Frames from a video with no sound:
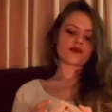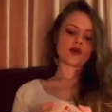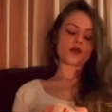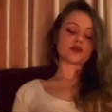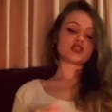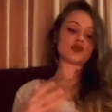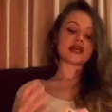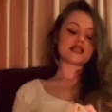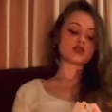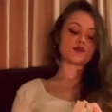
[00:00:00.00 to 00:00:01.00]

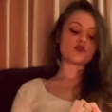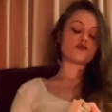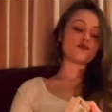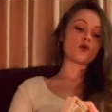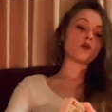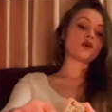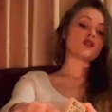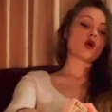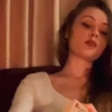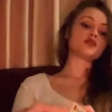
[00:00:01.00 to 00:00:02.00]
Opportunity to move
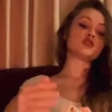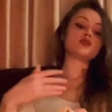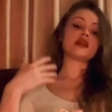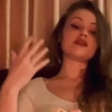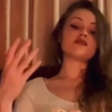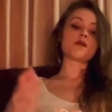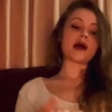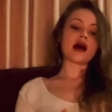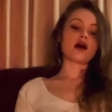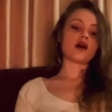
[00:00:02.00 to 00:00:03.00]
forward, opportunity for
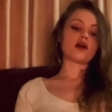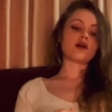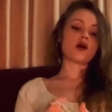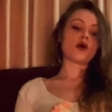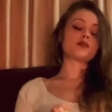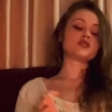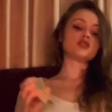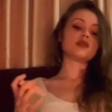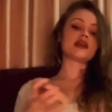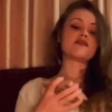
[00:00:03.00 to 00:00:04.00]
better,
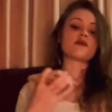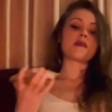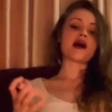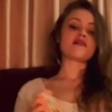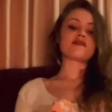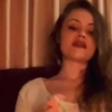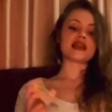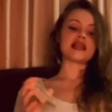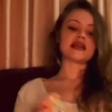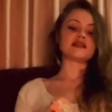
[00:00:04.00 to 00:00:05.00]
opportunity for better
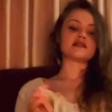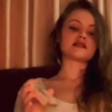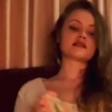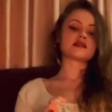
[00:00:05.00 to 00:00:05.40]
feelings.